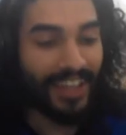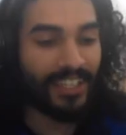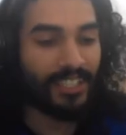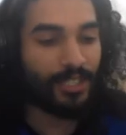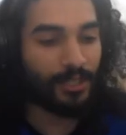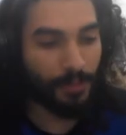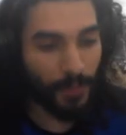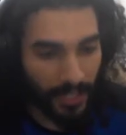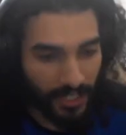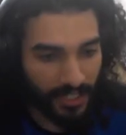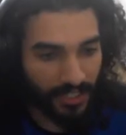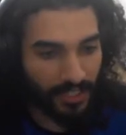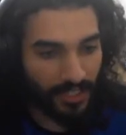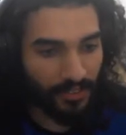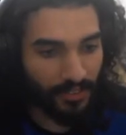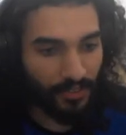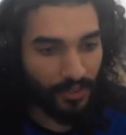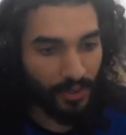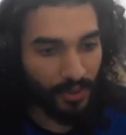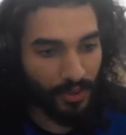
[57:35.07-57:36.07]
especially
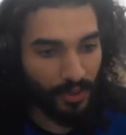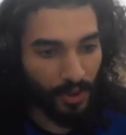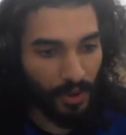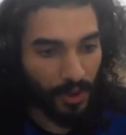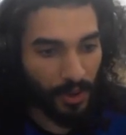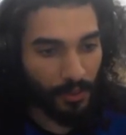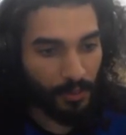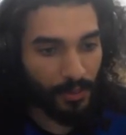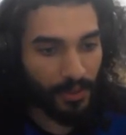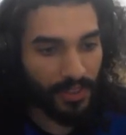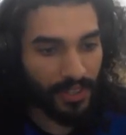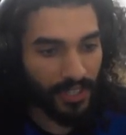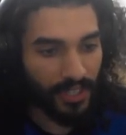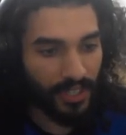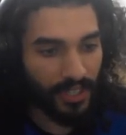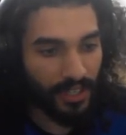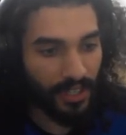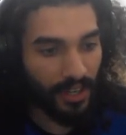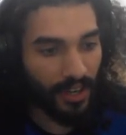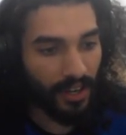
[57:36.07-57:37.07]
if you grew up with
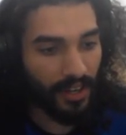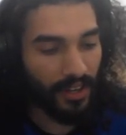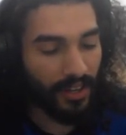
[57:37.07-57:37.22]
the